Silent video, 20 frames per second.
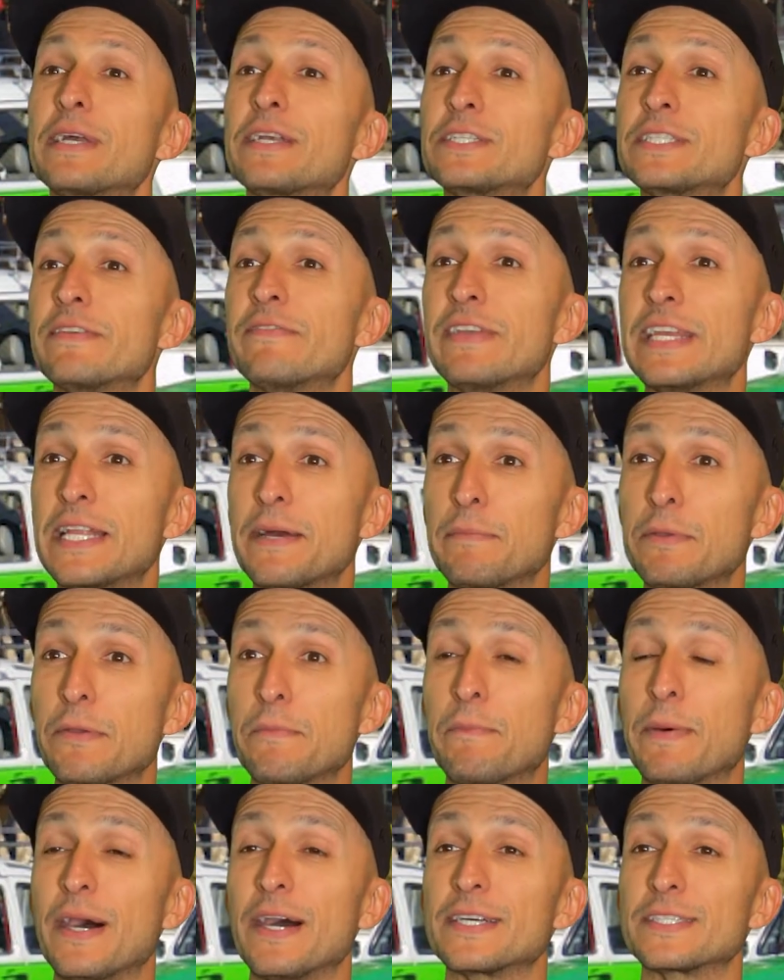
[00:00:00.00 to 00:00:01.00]
why you see
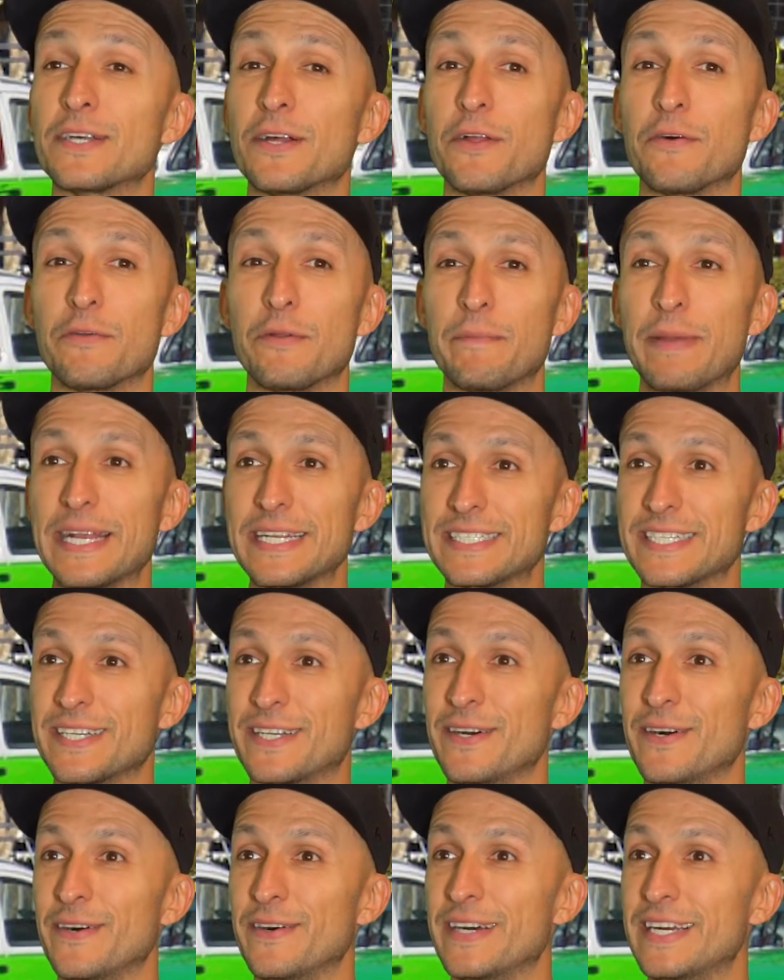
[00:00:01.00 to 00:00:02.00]
VW bugs all over
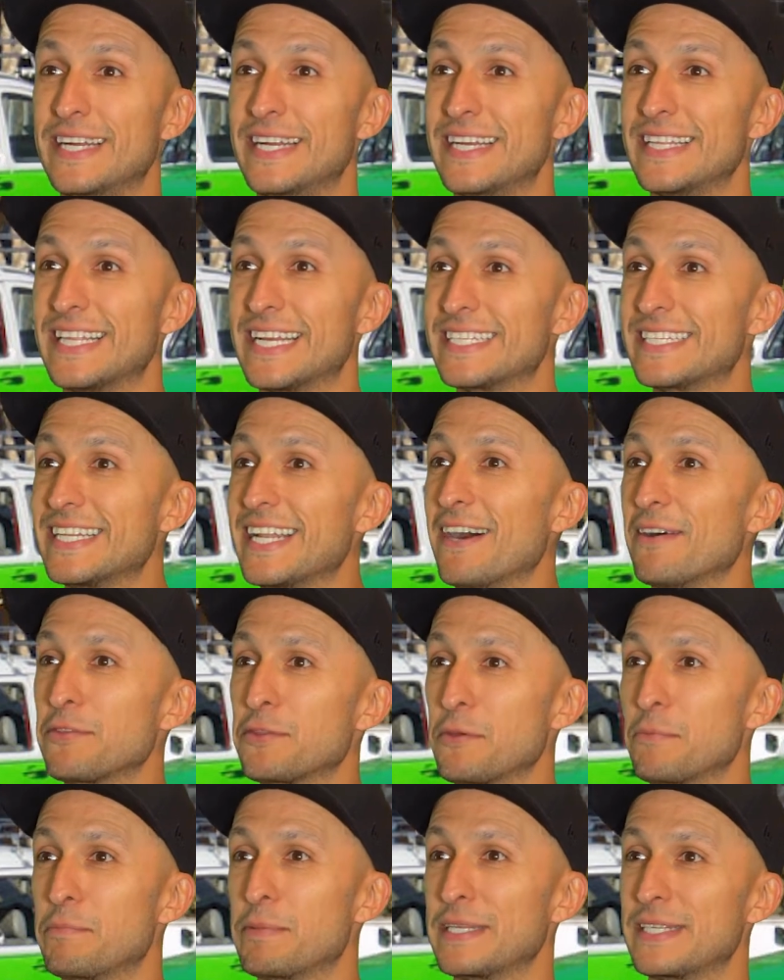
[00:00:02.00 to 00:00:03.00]
Mexico. That's an
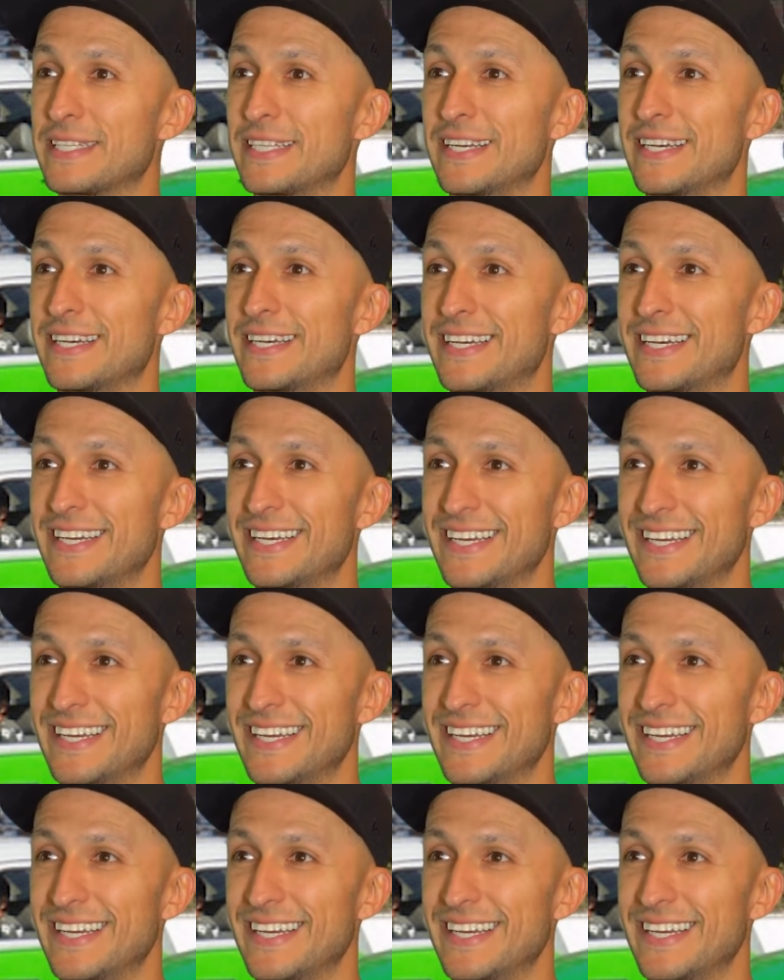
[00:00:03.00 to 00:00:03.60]
autopista.